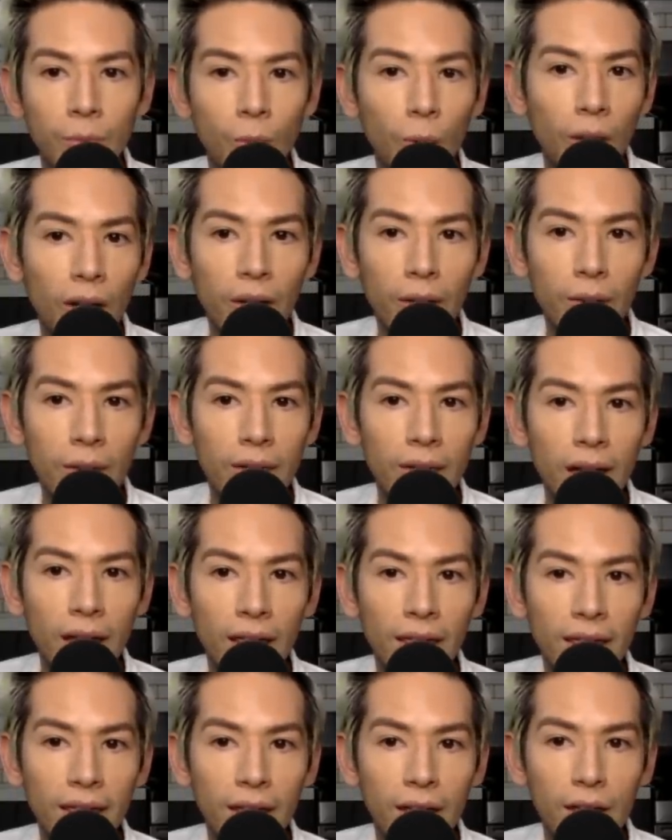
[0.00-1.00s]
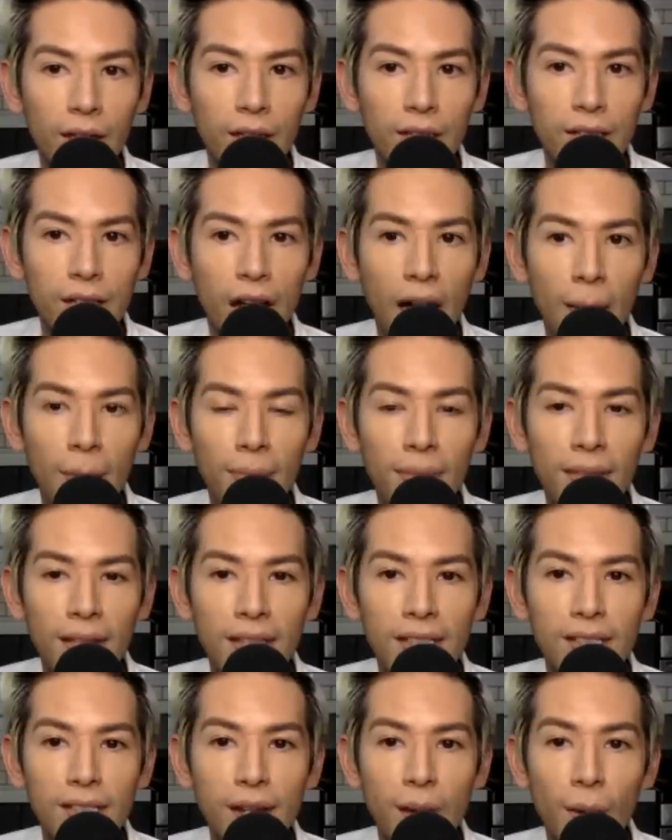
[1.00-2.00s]
Nothing could top
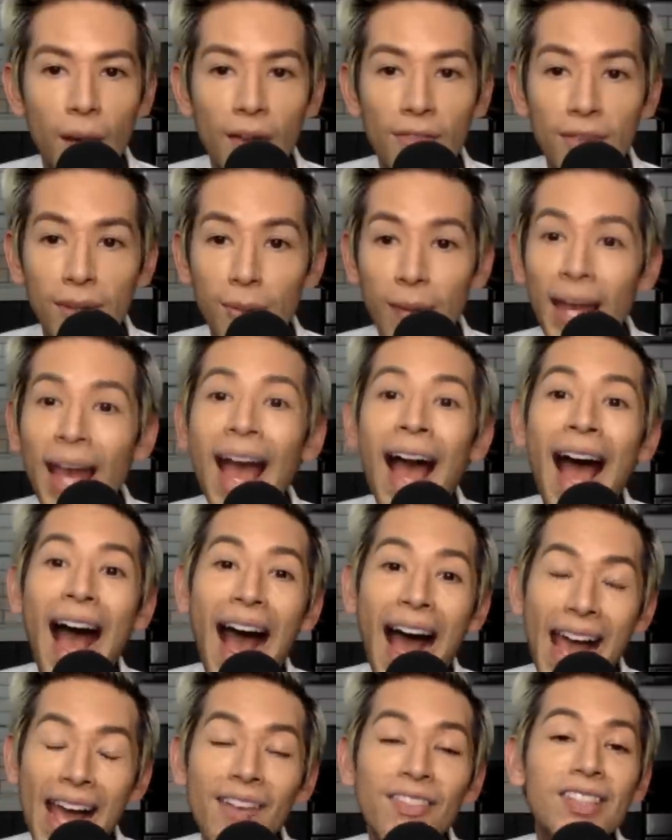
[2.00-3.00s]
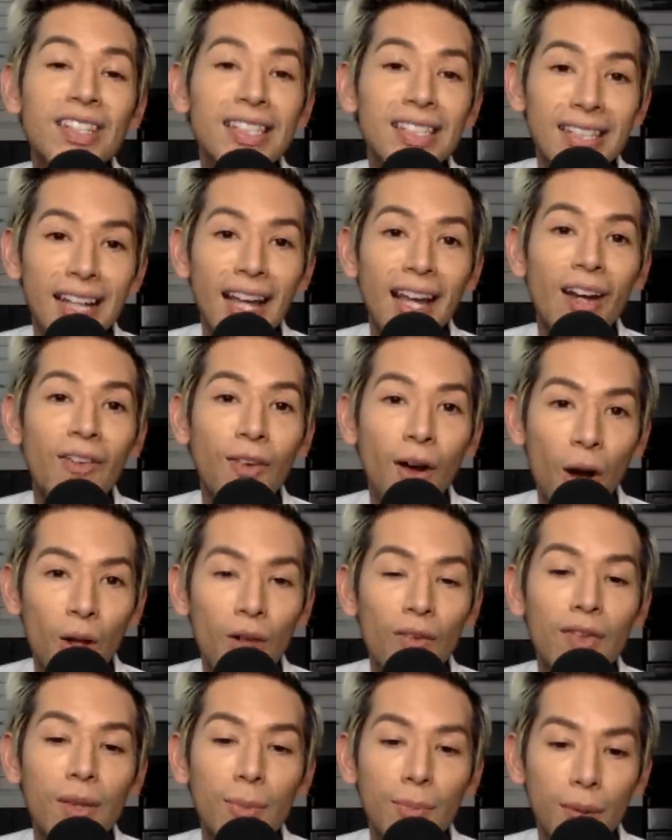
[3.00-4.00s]
this. No effing way. I have to say, of all
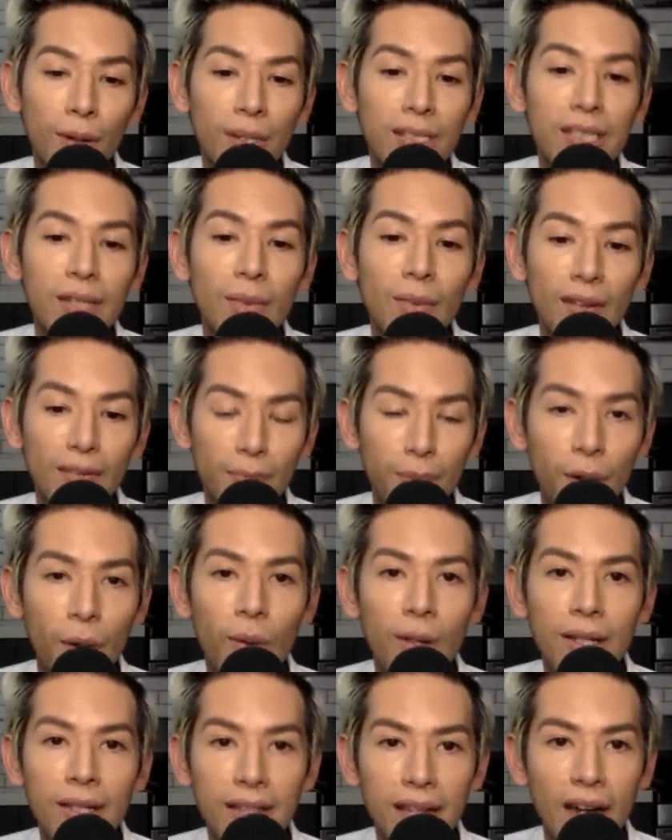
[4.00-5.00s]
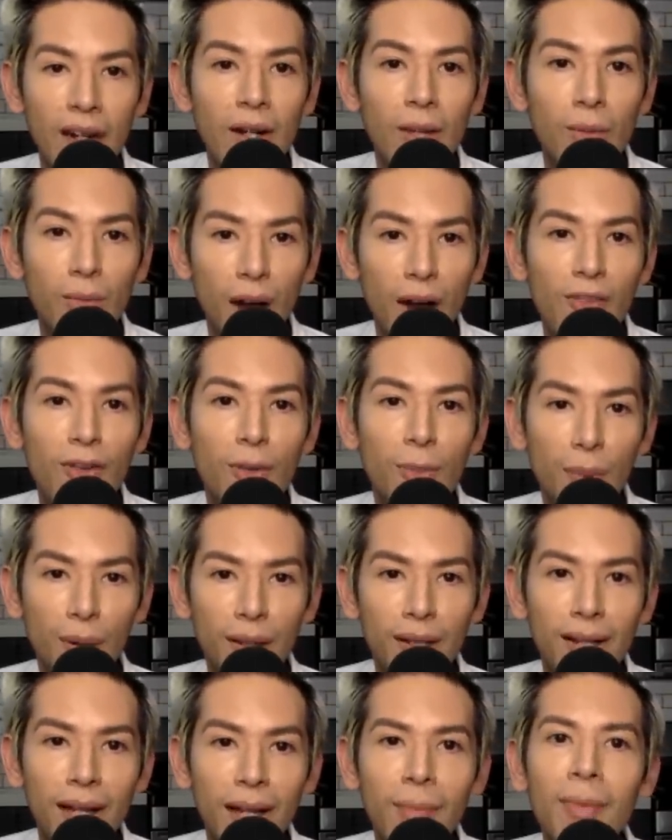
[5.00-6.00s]
of the books that we've broken down on Bravo
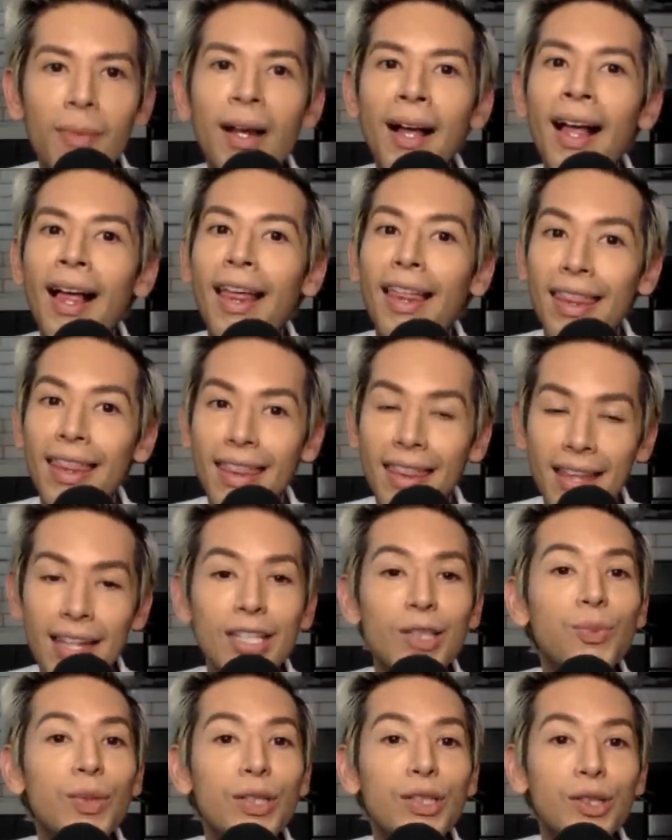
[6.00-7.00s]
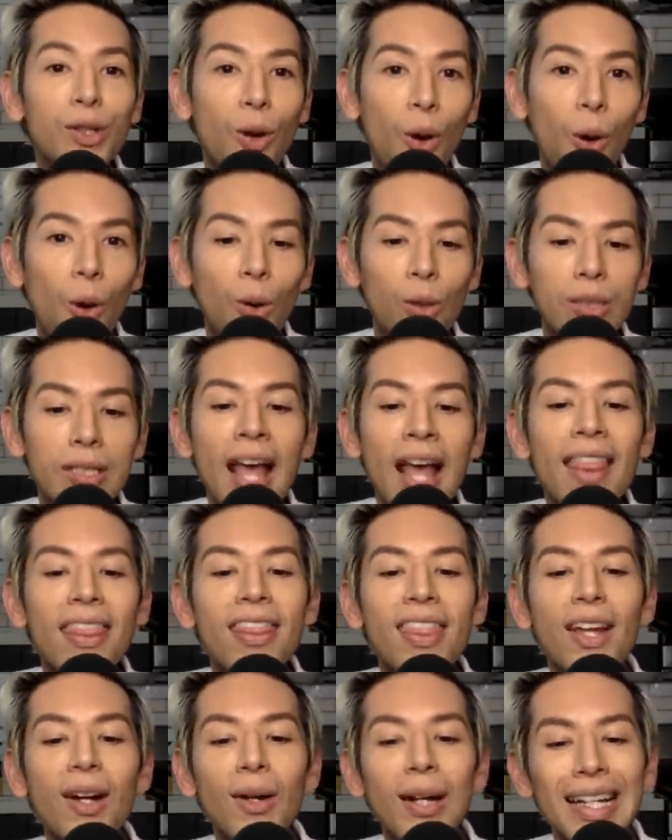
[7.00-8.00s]
Book Club, this was gold.
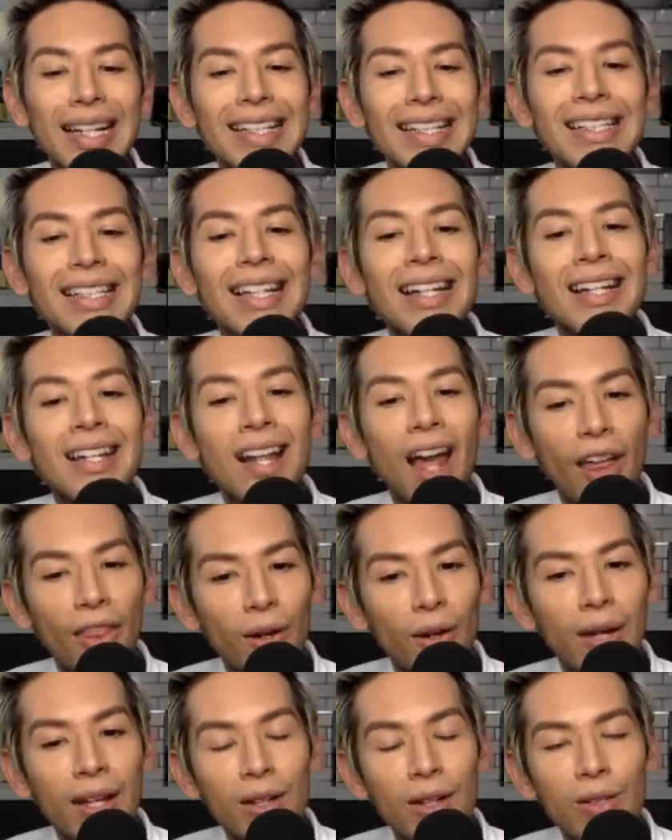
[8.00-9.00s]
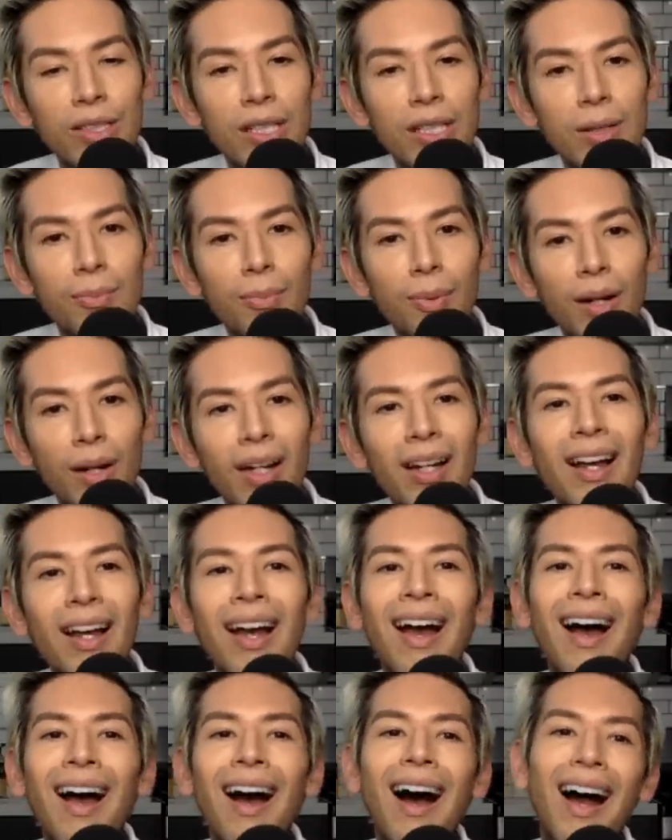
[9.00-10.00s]
There is another Hilton book.
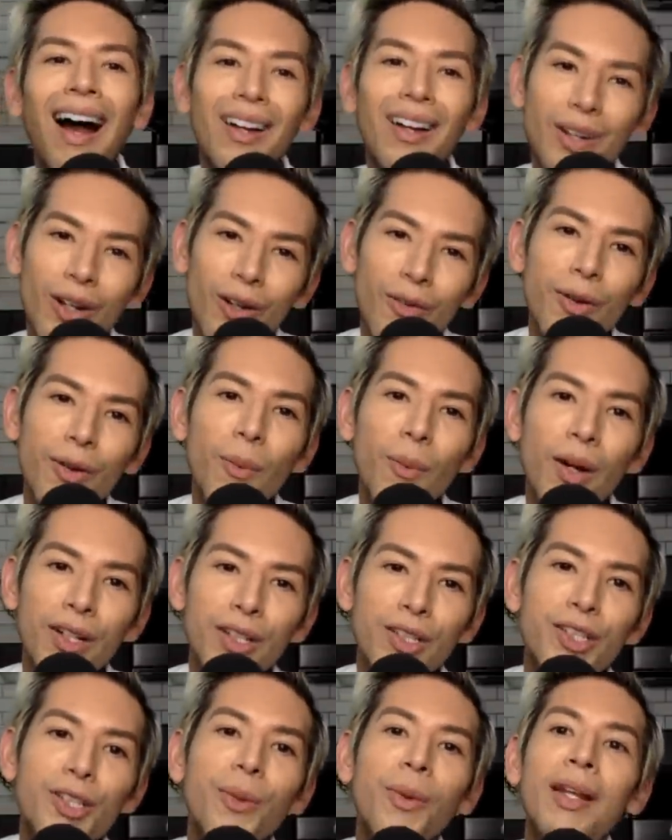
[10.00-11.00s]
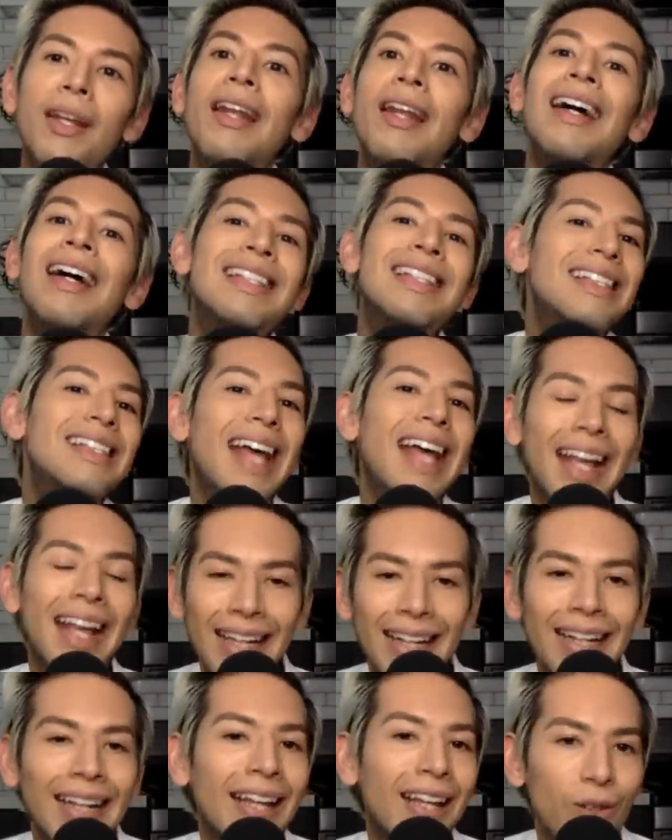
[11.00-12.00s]
I don't know if we want to do a
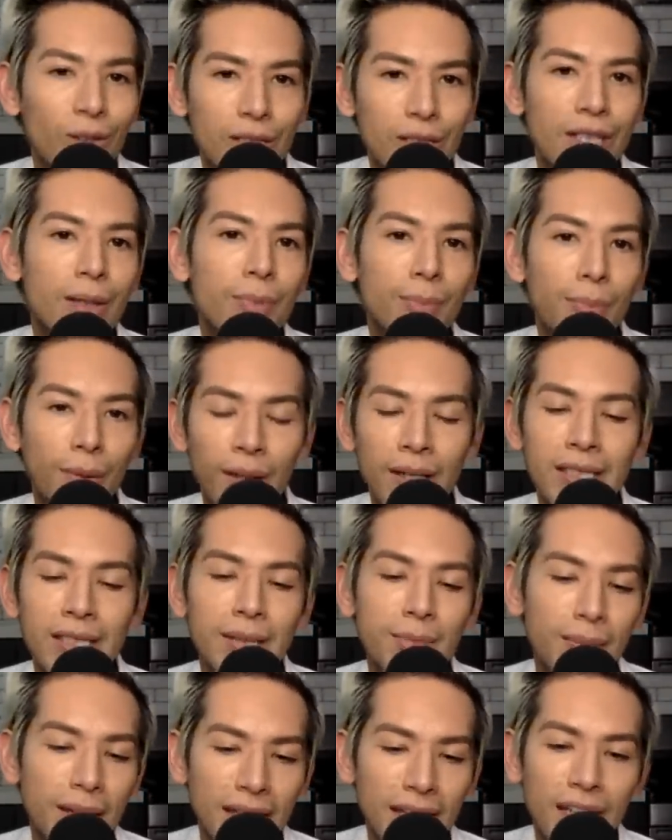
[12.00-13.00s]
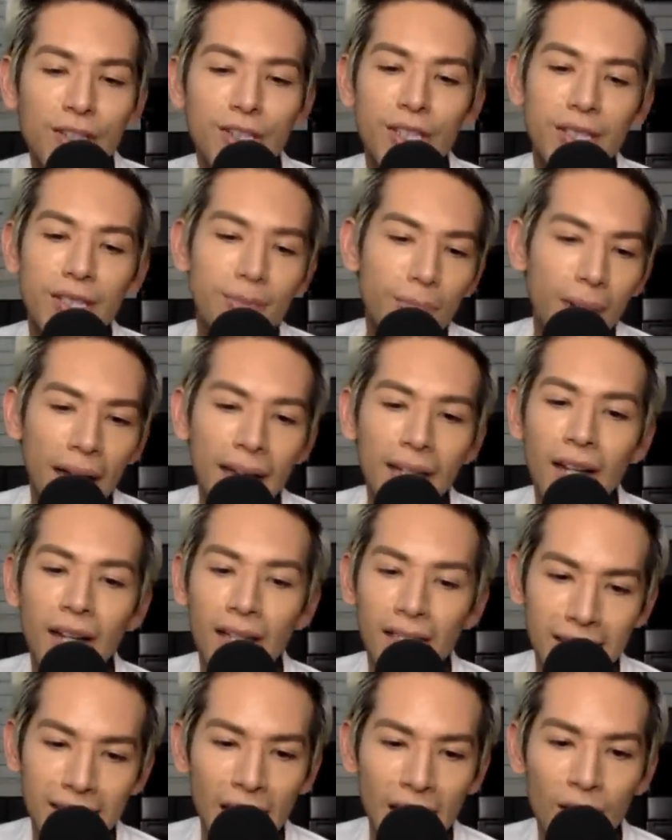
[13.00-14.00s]
second Hilton book. To me, that just might
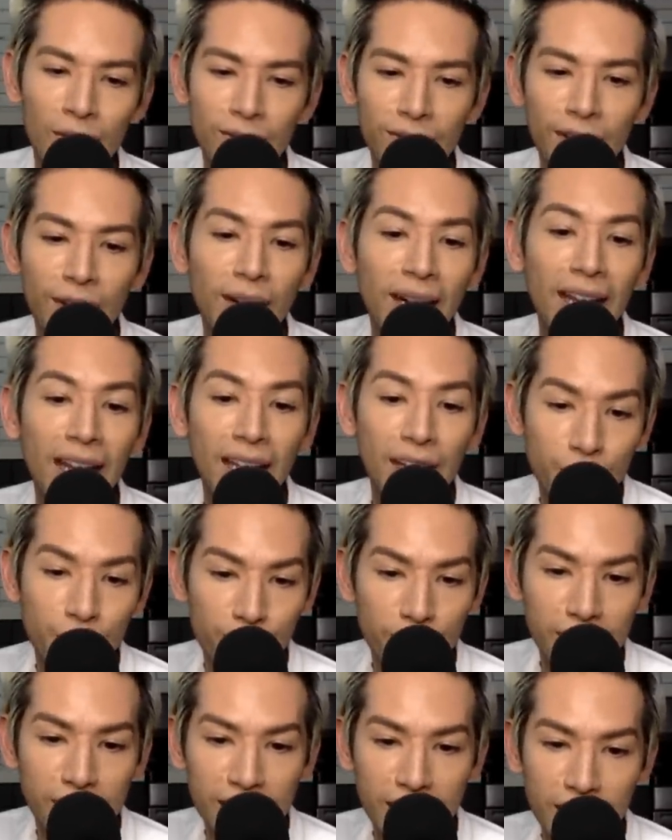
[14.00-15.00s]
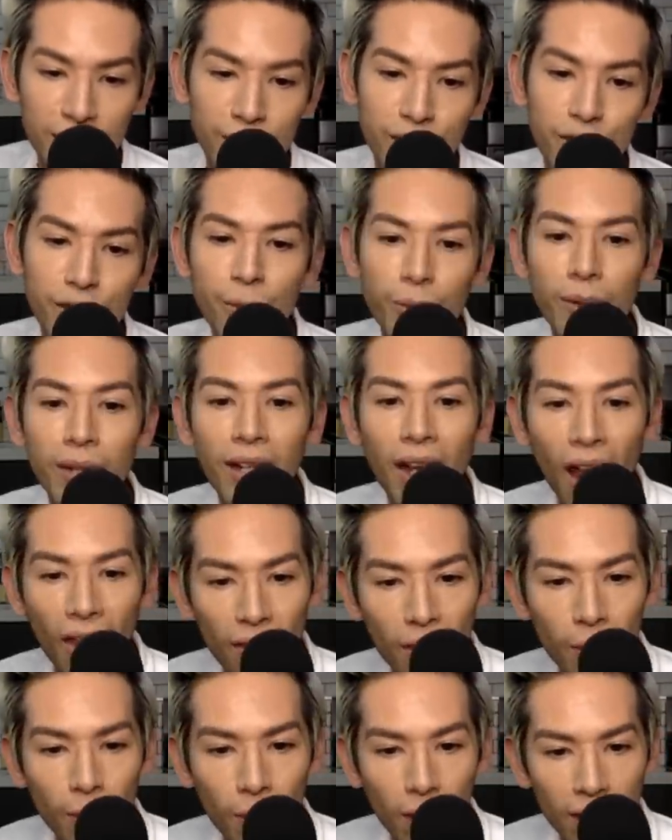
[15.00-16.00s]
not sound very interesting to do
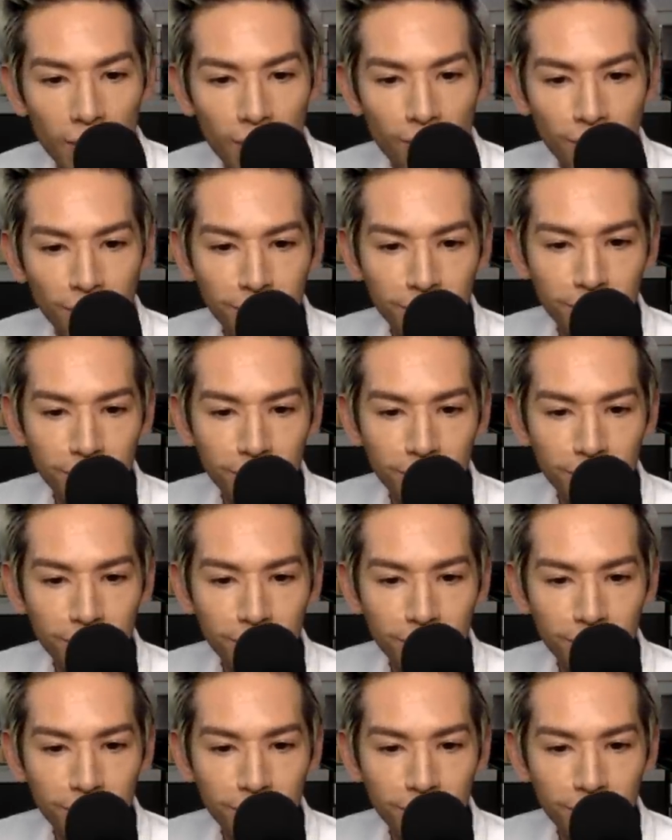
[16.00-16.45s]
another one.